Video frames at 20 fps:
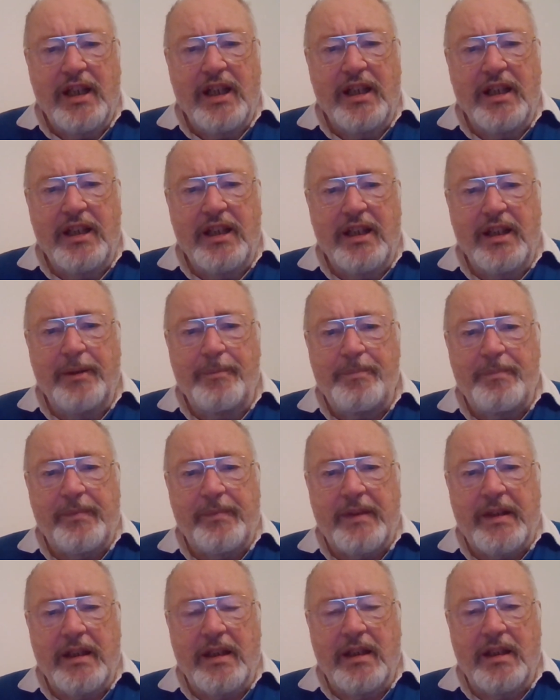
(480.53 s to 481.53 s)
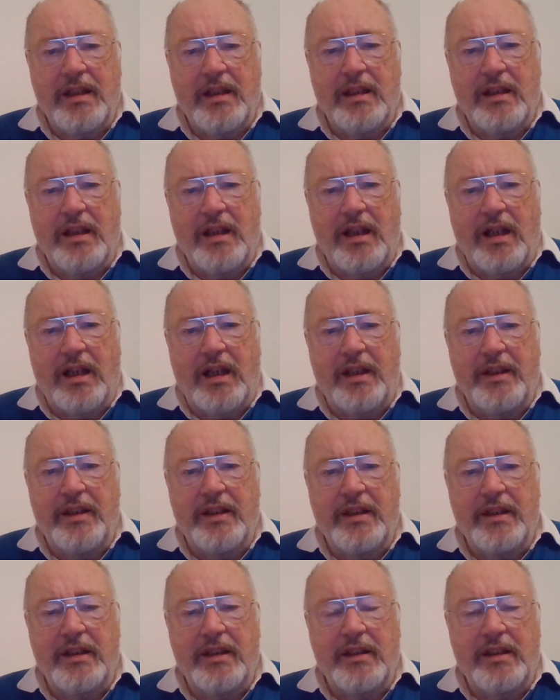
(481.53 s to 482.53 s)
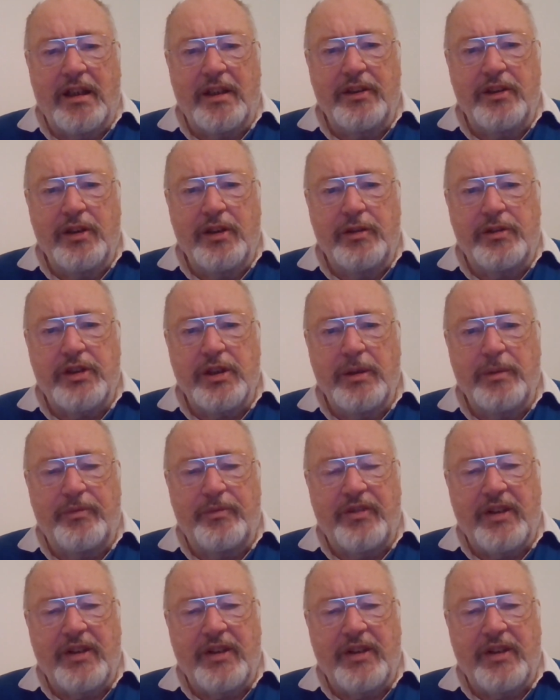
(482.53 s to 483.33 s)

on YouTube,